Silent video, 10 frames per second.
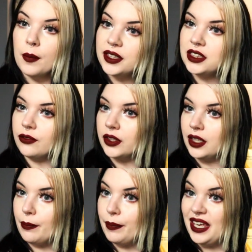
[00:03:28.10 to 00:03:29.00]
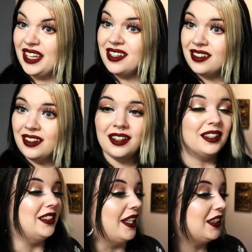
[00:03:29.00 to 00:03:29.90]
This is a really big,
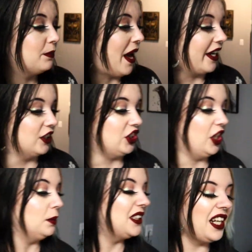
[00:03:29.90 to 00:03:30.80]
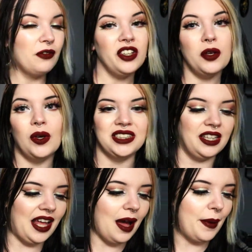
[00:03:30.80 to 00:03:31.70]
dense bag of chips, and it really
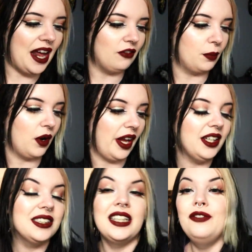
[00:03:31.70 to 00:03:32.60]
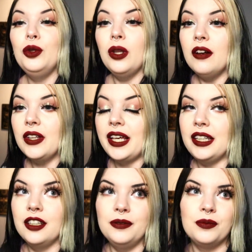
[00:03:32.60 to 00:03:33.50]
wasn't that bad of a price. And if you love
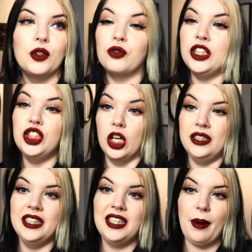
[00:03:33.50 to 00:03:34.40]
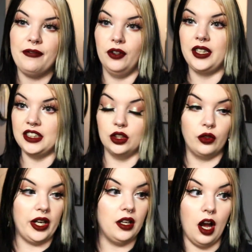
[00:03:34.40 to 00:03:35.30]
like French onion dip, I feel like that's a
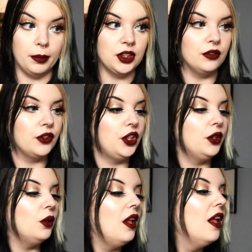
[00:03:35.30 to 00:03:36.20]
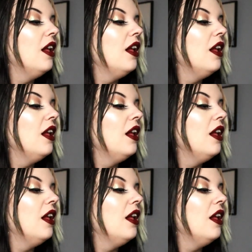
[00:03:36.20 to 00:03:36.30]
great option for you.